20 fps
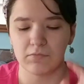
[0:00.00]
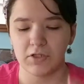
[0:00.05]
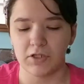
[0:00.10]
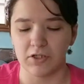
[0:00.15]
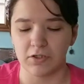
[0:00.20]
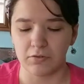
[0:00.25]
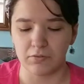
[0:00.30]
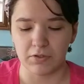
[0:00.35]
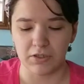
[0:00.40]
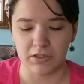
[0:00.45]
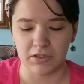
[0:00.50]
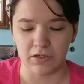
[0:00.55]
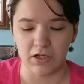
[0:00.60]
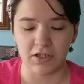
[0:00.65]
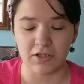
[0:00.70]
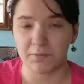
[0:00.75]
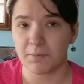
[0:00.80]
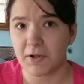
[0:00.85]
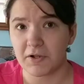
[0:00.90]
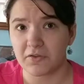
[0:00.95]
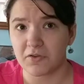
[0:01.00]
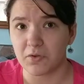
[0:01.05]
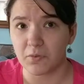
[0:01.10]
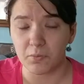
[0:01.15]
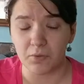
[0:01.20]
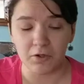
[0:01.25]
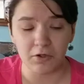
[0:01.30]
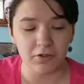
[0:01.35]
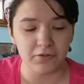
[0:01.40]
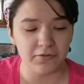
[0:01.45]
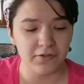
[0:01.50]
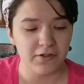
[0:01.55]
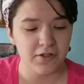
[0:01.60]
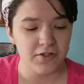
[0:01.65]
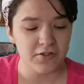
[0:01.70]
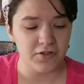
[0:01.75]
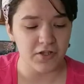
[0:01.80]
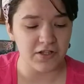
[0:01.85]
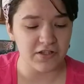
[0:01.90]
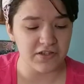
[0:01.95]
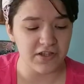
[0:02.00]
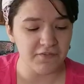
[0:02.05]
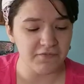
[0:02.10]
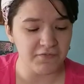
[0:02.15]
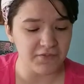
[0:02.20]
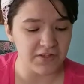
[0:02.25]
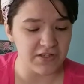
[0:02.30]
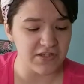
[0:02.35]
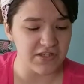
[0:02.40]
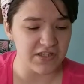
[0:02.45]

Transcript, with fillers: you know uh, other parts of the world. So I could definitely